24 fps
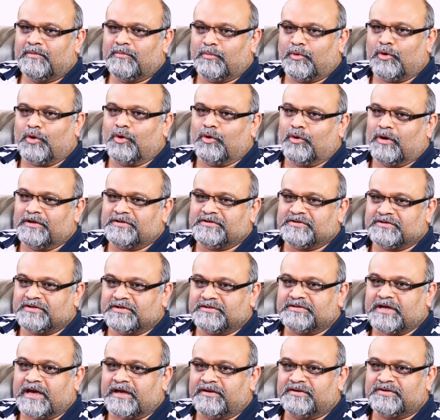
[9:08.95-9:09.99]
More or less is
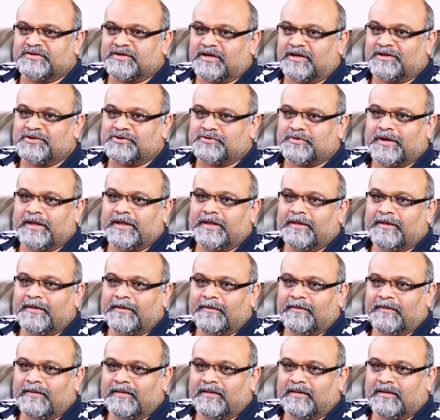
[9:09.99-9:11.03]
a Zionist country.
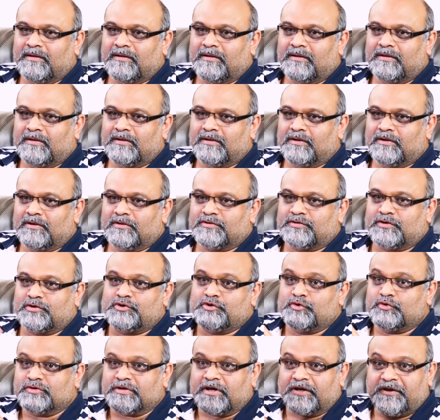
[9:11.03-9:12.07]
So
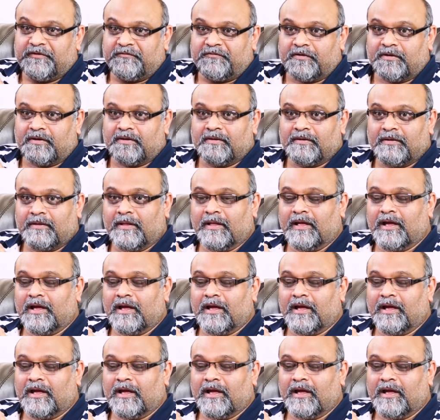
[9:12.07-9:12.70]
Jews are different.